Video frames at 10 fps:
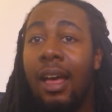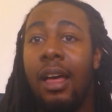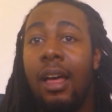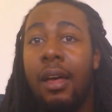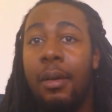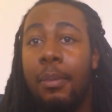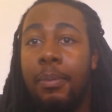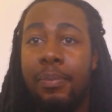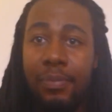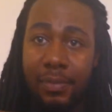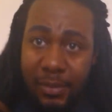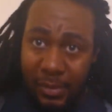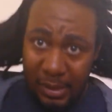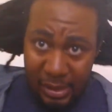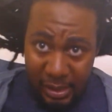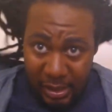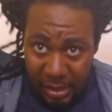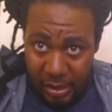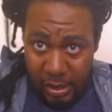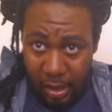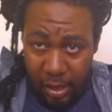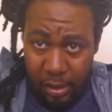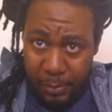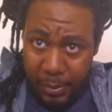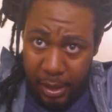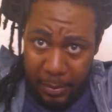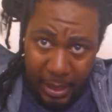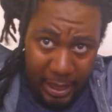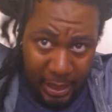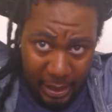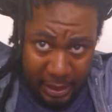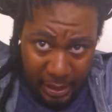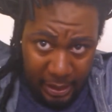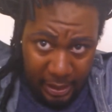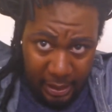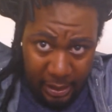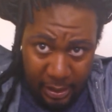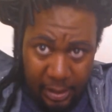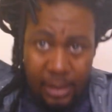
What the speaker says: to just all put on my head.